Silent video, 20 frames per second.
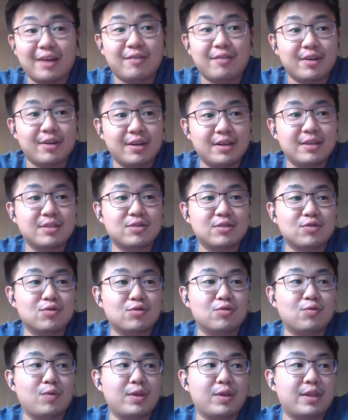so waiting
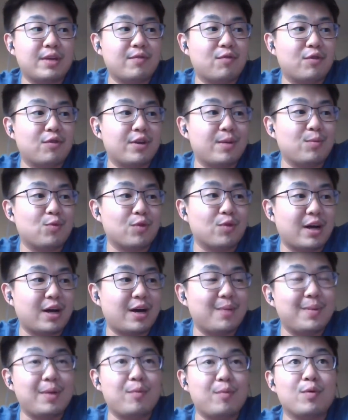for them to come and we
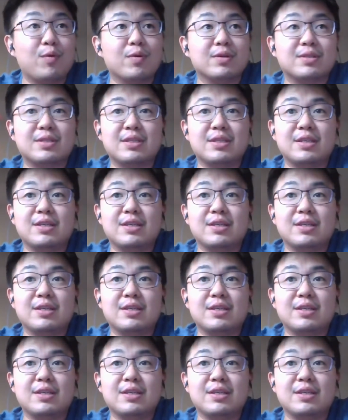will see